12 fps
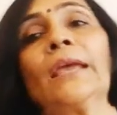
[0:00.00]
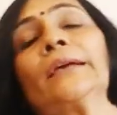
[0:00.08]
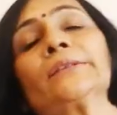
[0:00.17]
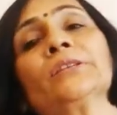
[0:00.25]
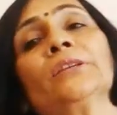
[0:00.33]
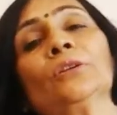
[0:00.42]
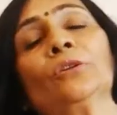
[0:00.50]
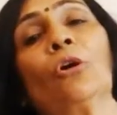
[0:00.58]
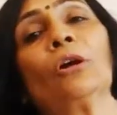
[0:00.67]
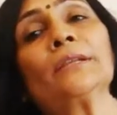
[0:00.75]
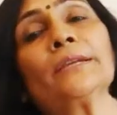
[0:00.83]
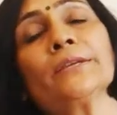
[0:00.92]
See,
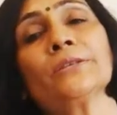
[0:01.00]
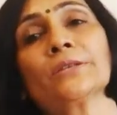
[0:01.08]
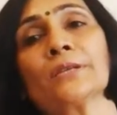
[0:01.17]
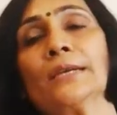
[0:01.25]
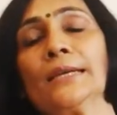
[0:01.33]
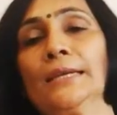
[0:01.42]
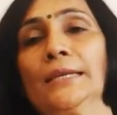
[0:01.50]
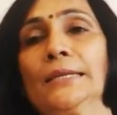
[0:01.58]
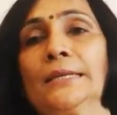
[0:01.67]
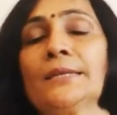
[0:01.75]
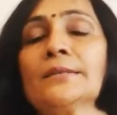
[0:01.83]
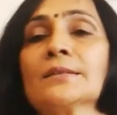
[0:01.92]
knowledge
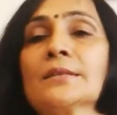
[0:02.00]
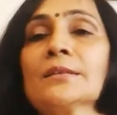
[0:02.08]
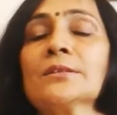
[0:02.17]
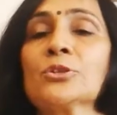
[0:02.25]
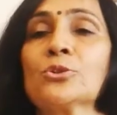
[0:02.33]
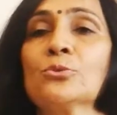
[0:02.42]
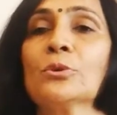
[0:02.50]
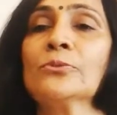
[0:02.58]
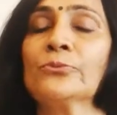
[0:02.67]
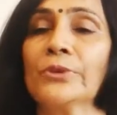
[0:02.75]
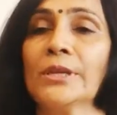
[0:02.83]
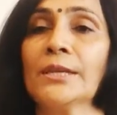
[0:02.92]
leads us to a
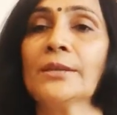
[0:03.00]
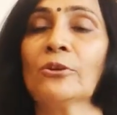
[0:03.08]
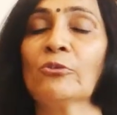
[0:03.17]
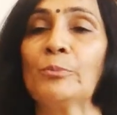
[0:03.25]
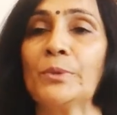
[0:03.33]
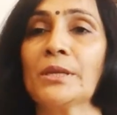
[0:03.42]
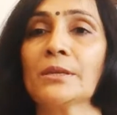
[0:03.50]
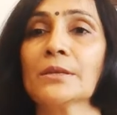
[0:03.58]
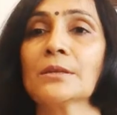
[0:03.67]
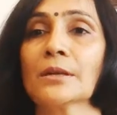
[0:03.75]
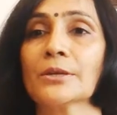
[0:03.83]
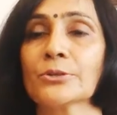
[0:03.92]
feeling of being
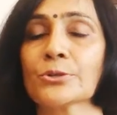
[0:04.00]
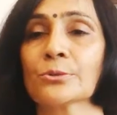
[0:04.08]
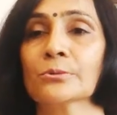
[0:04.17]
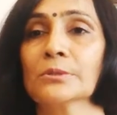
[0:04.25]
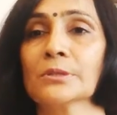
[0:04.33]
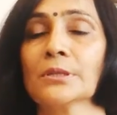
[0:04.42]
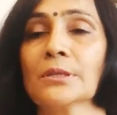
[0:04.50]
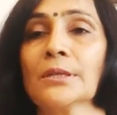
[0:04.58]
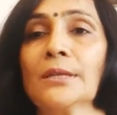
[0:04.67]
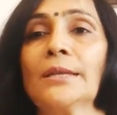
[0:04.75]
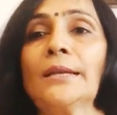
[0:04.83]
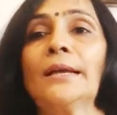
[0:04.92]
in control.
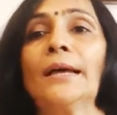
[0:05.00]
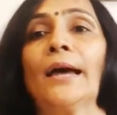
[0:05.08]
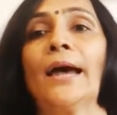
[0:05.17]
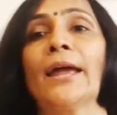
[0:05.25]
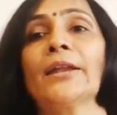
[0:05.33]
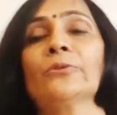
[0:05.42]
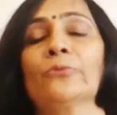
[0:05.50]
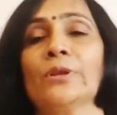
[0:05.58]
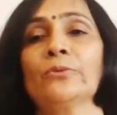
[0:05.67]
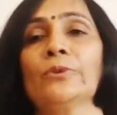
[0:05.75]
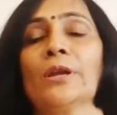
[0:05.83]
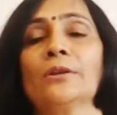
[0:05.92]
And
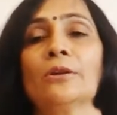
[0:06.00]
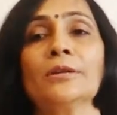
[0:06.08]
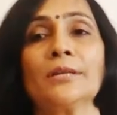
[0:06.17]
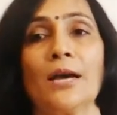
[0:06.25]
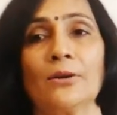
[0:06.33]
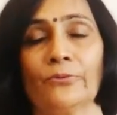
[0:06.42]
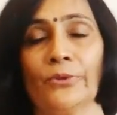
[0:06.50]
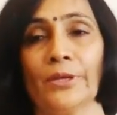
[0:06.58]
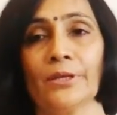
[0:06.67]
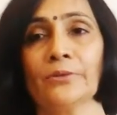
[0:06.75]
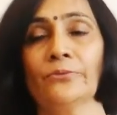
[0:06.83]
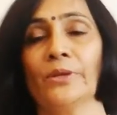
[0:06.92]
when we are not
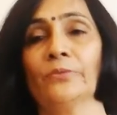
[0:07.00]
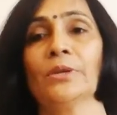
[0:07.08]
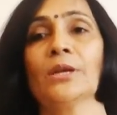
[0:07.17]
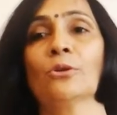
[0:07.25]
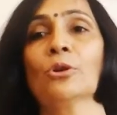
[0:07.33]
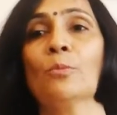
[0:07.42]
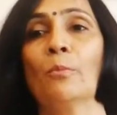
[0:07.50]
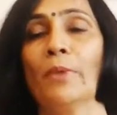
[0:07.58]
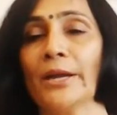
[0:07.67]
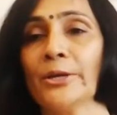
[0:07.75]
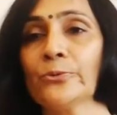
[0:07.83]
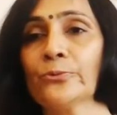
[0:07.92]
aware, when we are not
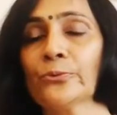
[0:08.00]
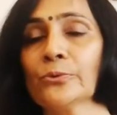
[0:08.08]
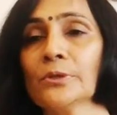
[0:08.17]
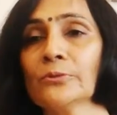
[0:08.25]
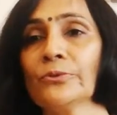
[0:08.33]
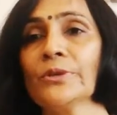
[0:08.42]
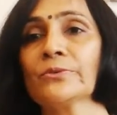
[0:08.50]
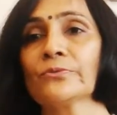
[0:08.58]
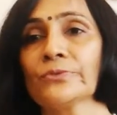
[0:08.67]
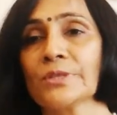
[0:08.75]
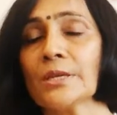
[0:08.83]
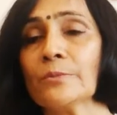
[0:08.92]
mindful,
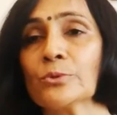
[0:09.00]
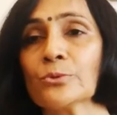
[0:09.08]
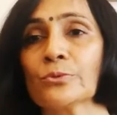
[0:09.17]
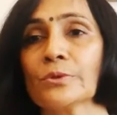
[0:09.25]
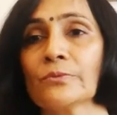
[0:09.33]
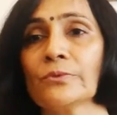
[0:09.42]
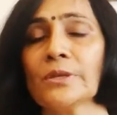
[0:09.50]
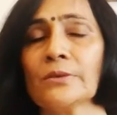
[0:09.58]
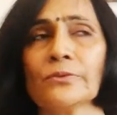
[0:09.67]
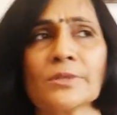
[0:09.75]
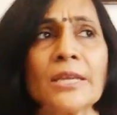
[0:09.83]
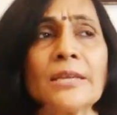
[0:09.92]

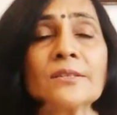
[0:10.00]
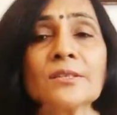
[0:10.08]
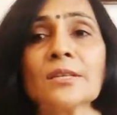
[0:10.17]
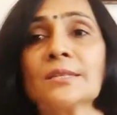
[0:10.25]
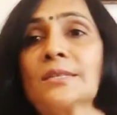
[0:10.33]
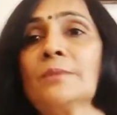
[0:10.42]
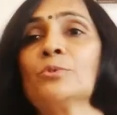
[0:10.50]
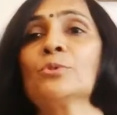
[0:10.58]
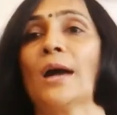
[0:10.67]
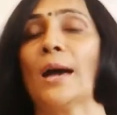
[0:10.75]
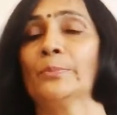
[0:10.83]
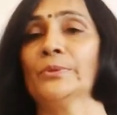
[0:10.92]
things just seem to
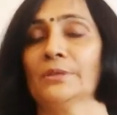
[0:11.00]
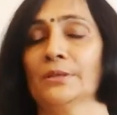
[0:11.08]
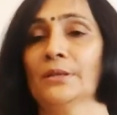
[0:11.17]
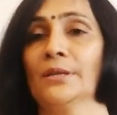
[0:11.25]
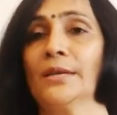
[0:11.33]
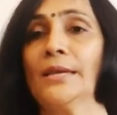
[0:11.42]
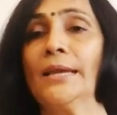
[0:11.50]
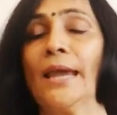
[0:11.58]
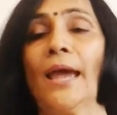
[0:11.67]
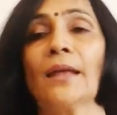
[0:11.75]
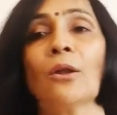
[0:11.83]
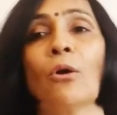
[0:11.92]
happen.
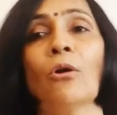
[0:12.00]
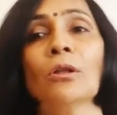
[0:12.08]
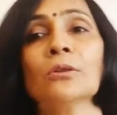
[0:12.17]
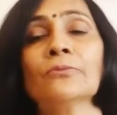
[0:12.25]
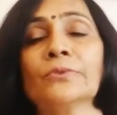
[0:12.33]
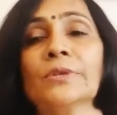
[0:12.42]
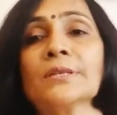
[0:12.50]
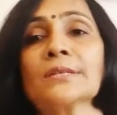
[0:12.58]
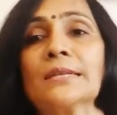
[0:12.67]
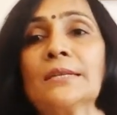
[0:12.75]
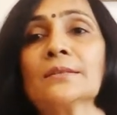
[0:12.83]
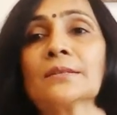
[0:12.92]
And all of this
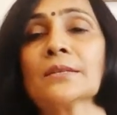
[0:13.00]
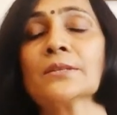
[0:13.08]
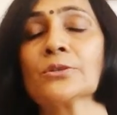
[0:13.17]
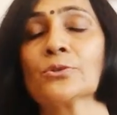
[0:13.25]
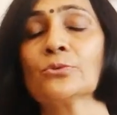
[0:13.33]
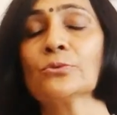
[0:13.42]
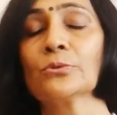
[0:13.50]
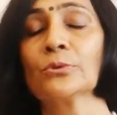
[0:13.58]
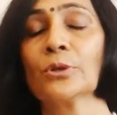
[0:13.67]
leads us to